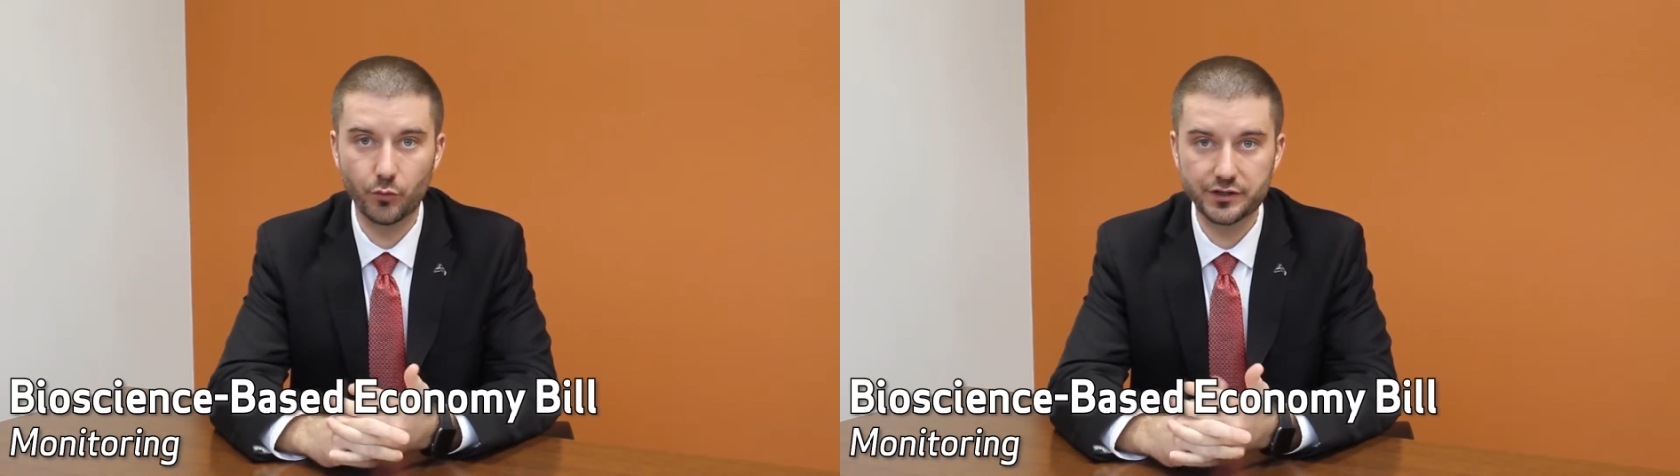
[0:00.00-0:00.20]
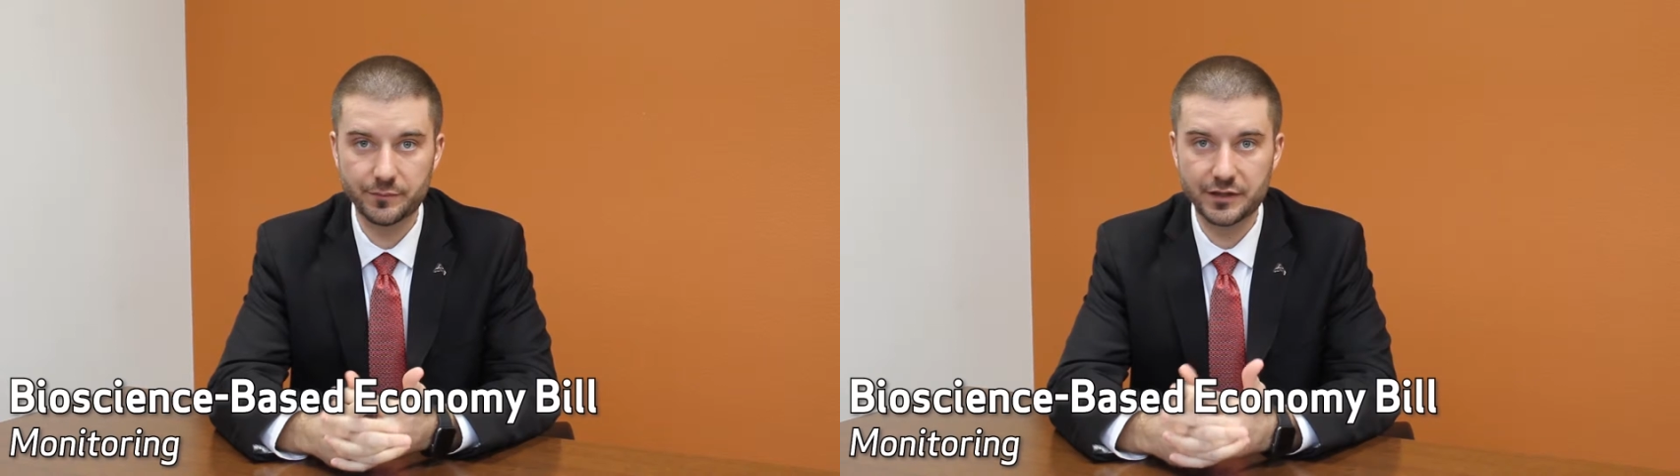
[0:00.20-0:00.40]

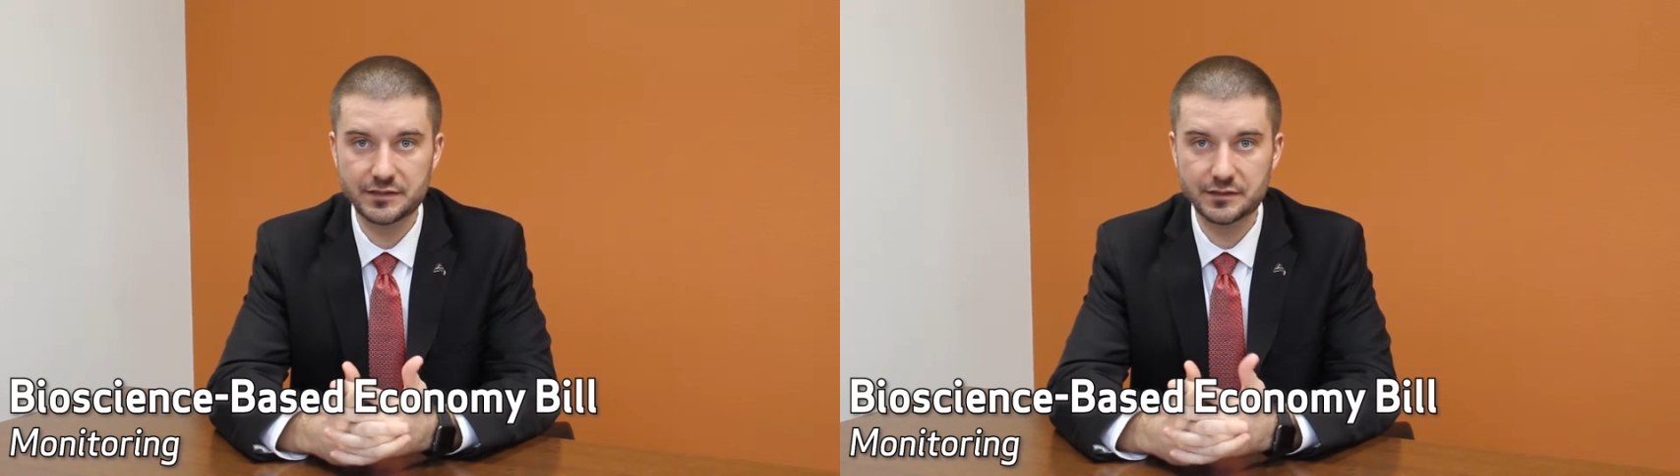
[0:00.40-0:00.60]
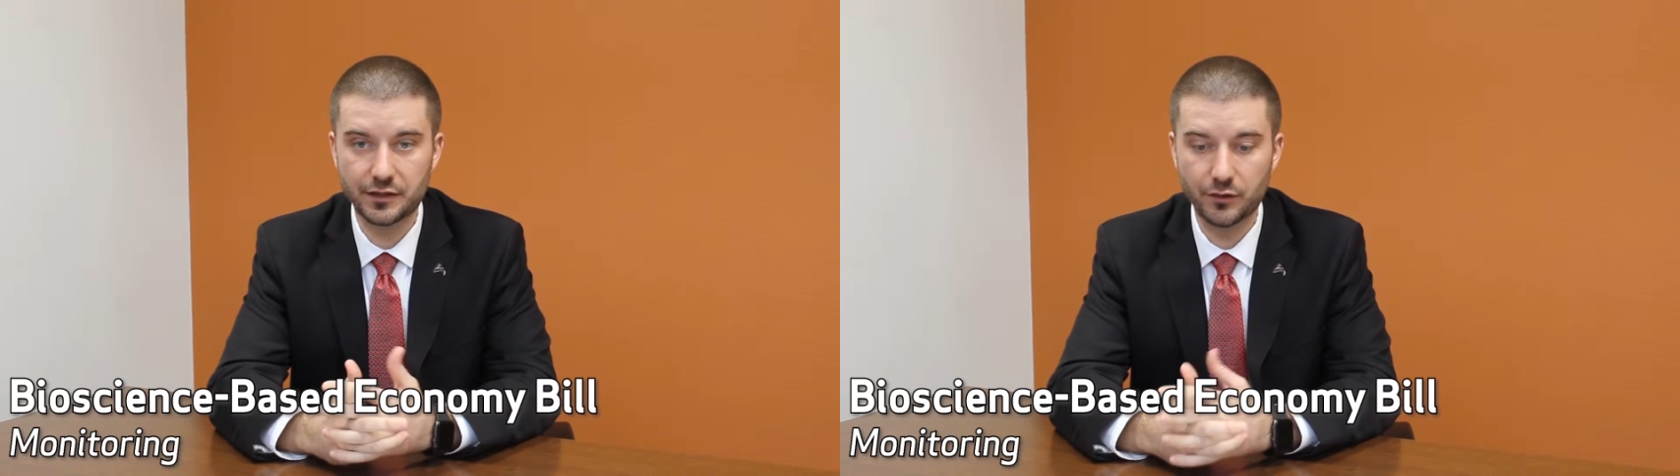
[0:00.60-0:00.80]
Wait
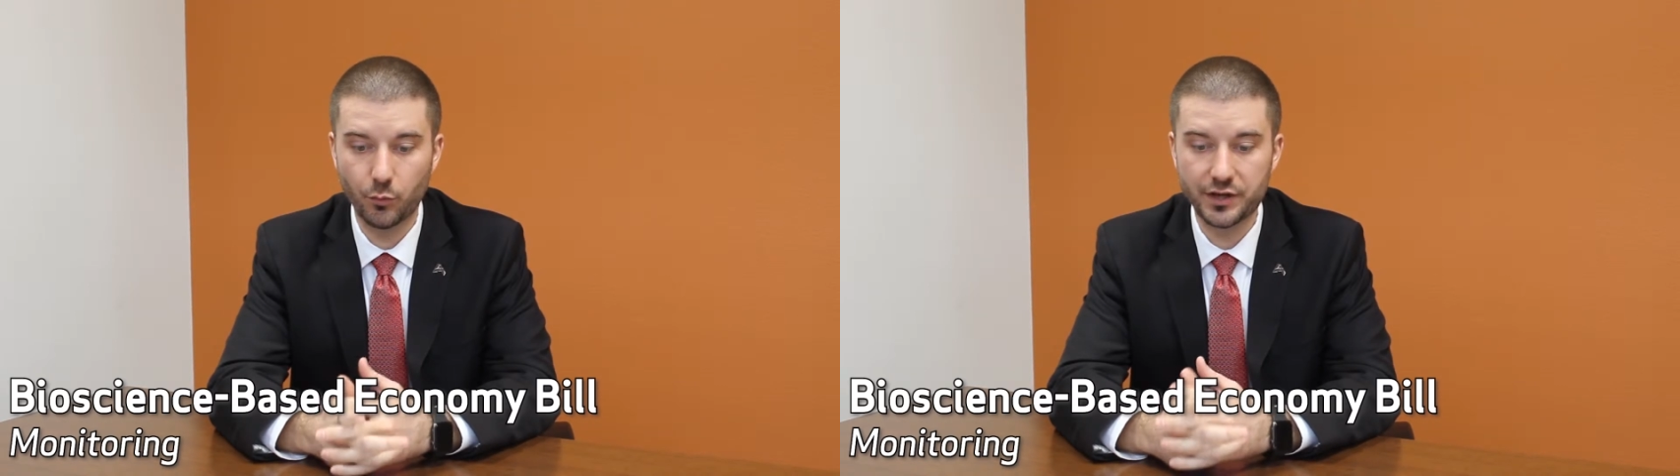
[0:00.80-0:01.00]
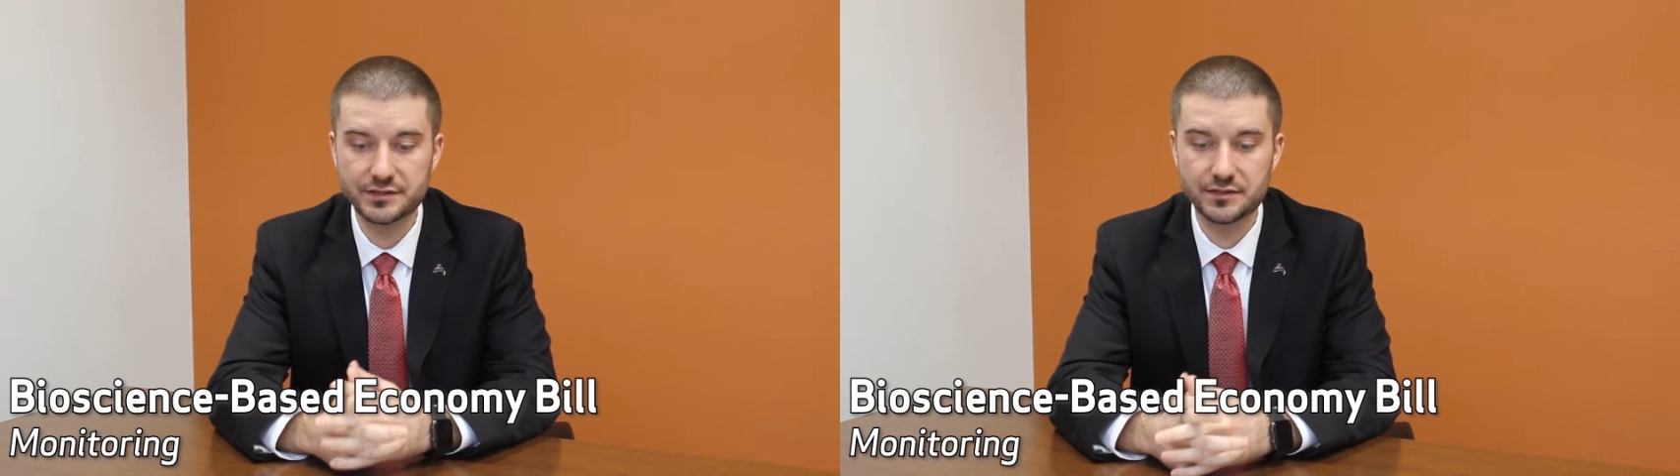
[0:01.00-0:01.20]
debates, it
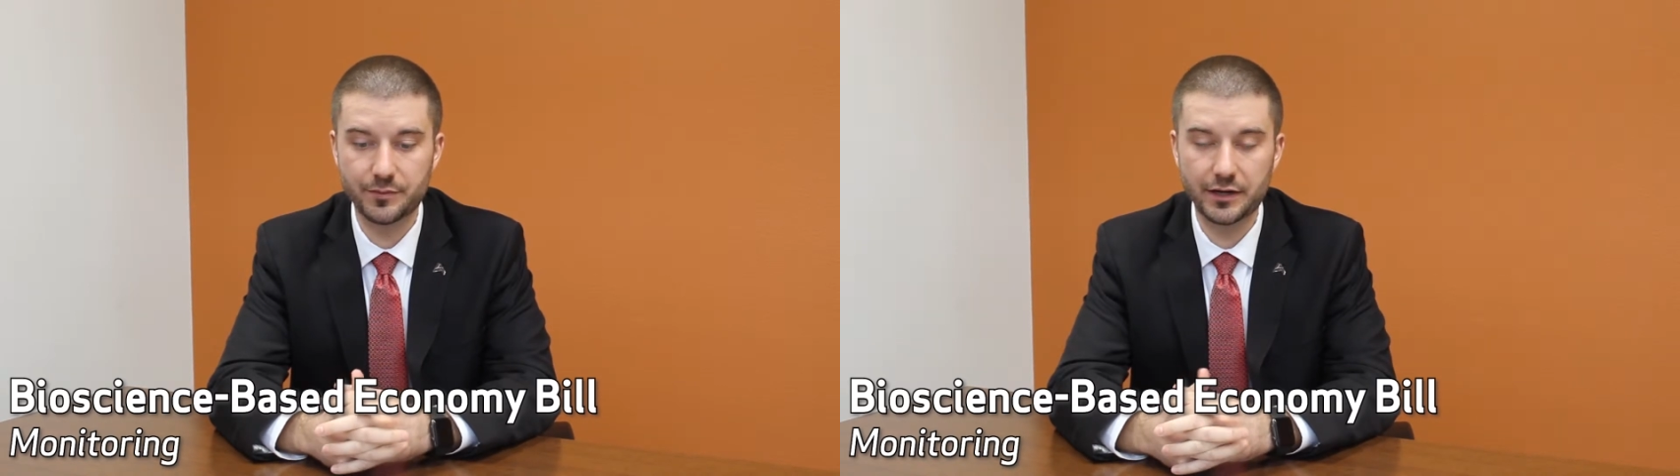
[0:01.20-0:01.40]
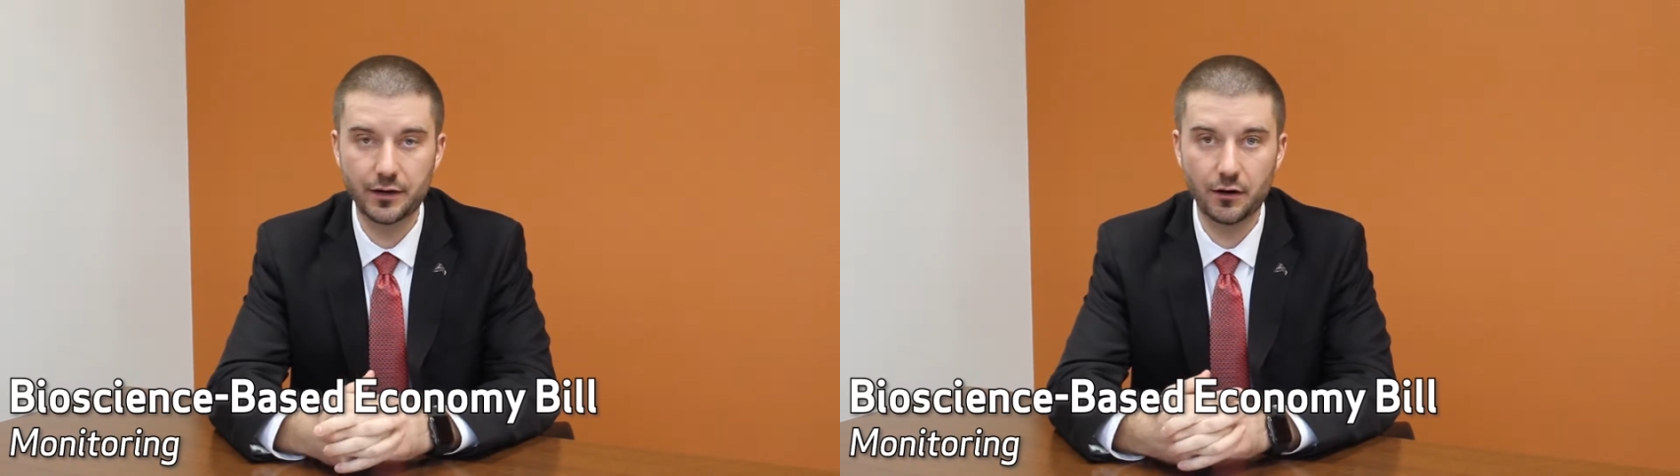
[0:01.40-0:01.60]
awaits
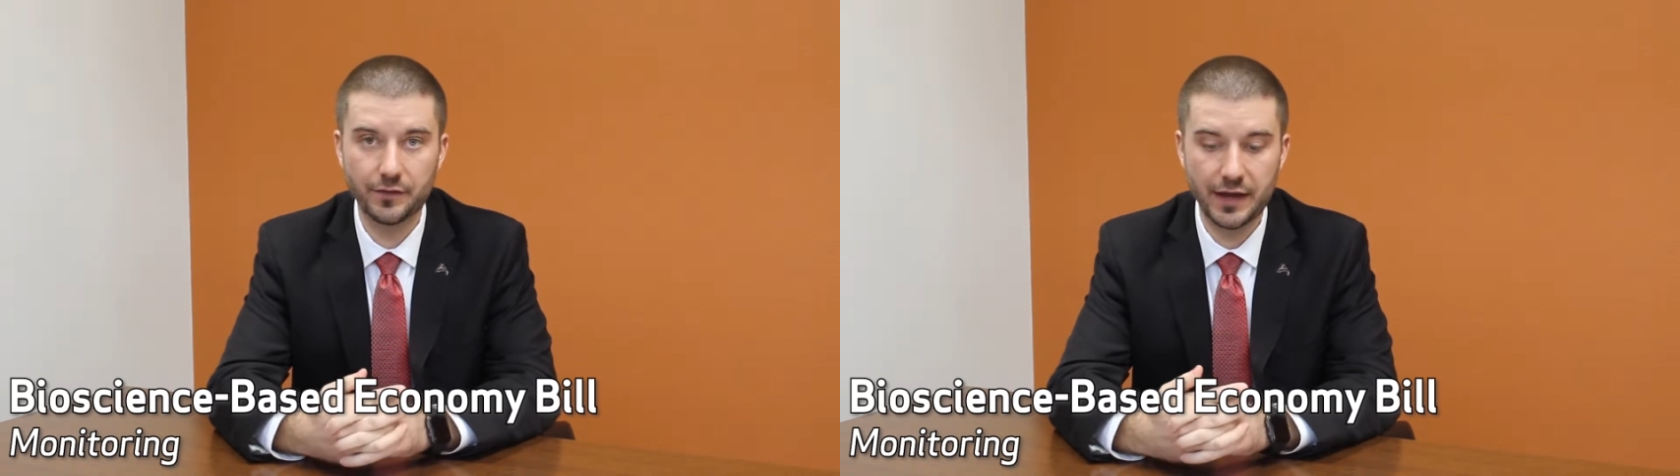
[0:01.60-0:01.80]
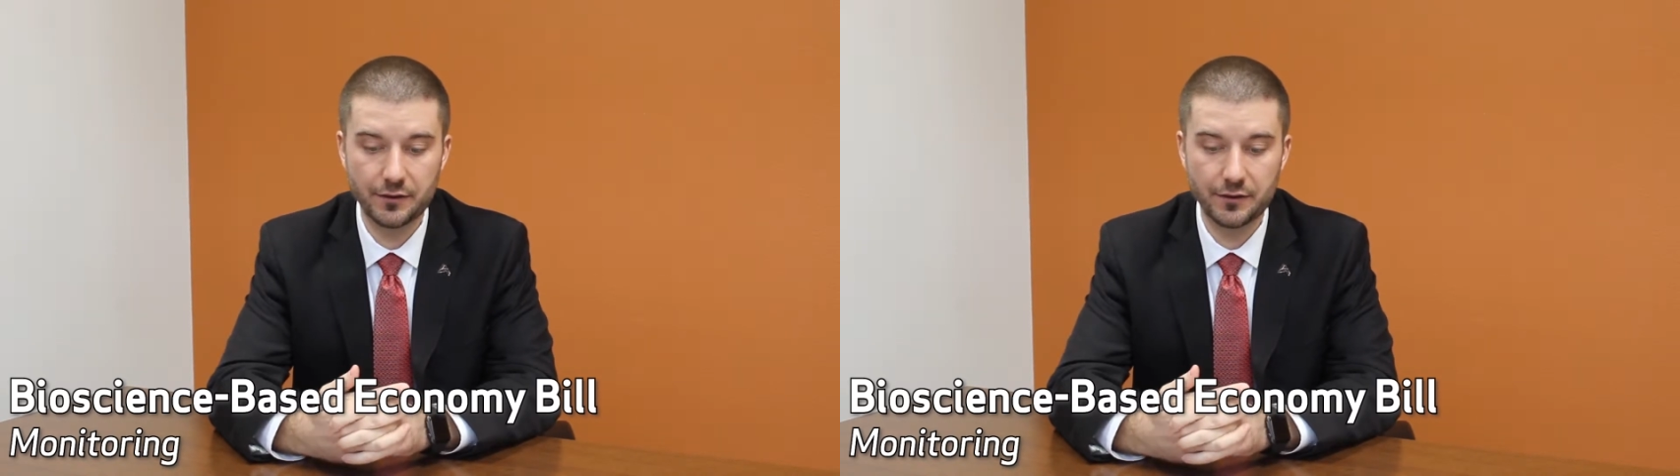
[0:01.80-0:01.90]
debate on the